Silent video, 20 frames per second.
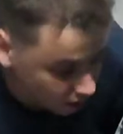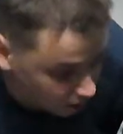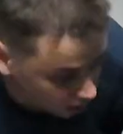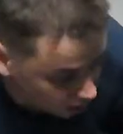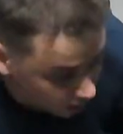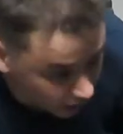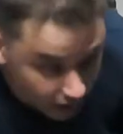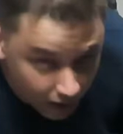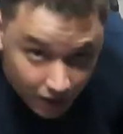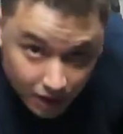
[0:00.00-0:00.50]
All
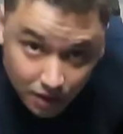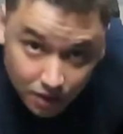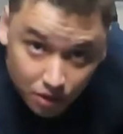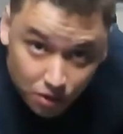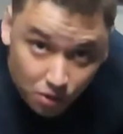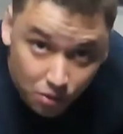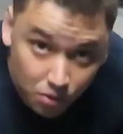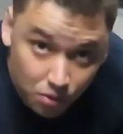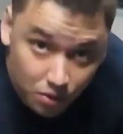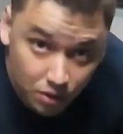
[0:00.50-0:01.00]
right, guys,
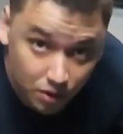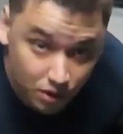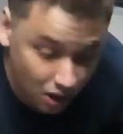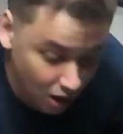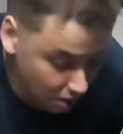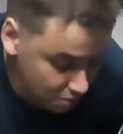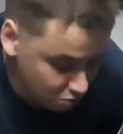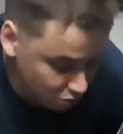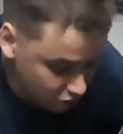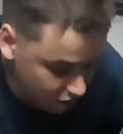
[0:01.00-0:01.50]
so
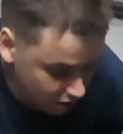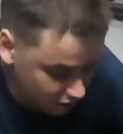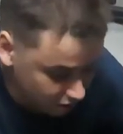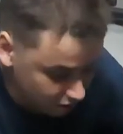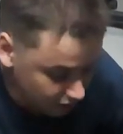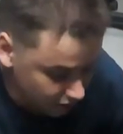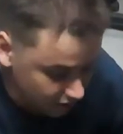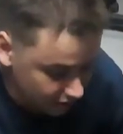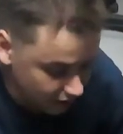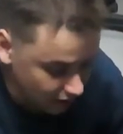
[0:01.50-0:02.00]
now I'm working
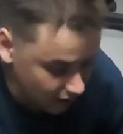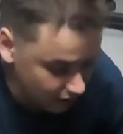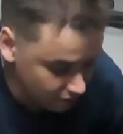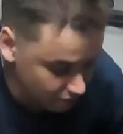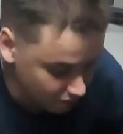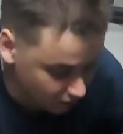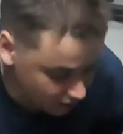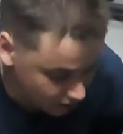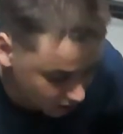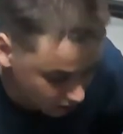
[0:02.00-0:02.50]
on the
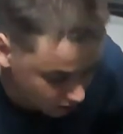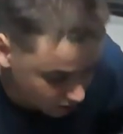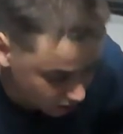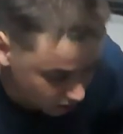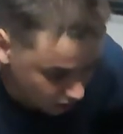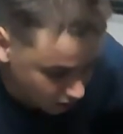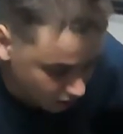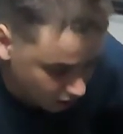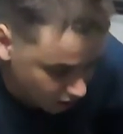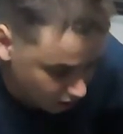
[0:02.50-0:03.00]
sides right here.
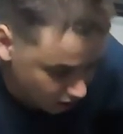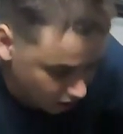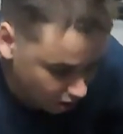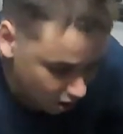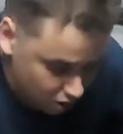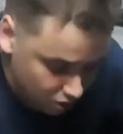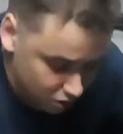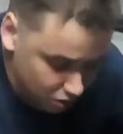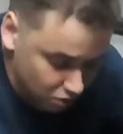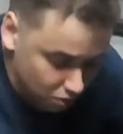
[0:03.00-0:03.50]

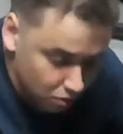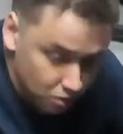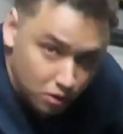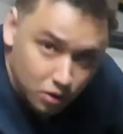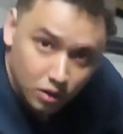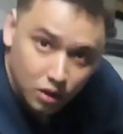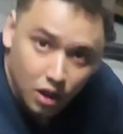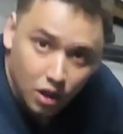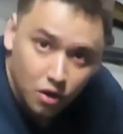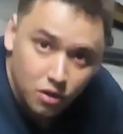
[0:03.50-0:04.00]
So
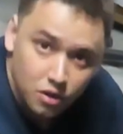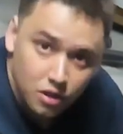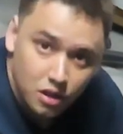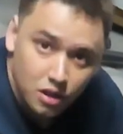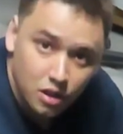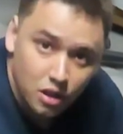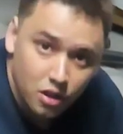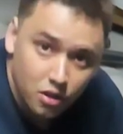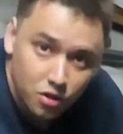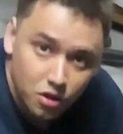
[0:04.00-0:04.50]
that was
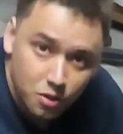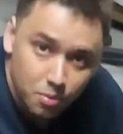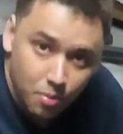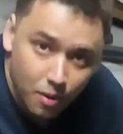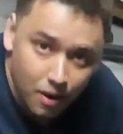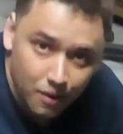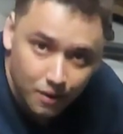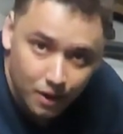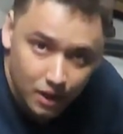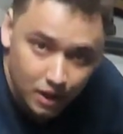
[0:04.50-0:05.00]
this little
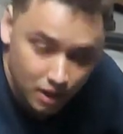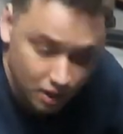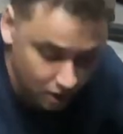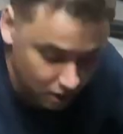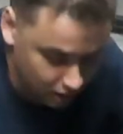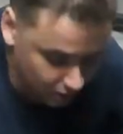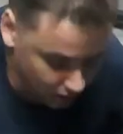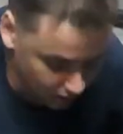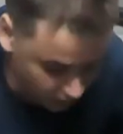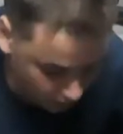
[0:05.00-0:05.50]
spot right
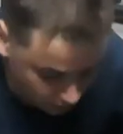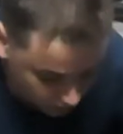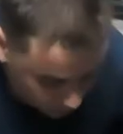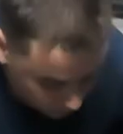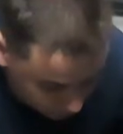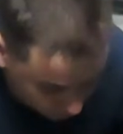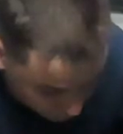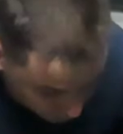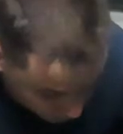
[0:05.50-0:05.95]
here that